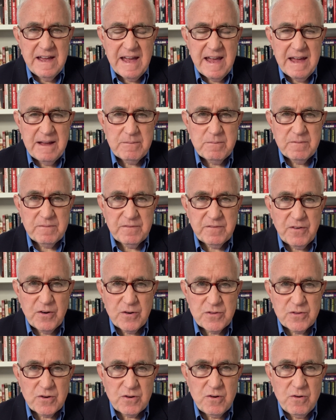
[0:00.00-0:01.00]
and
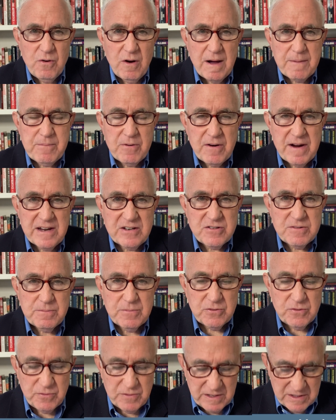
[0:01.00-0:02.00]
further cooperation
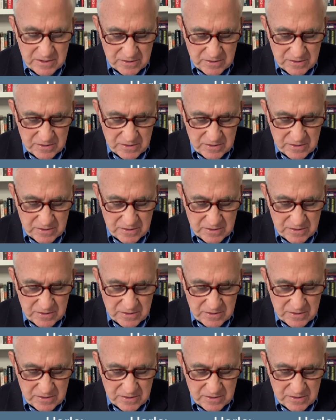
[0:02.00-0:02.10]
between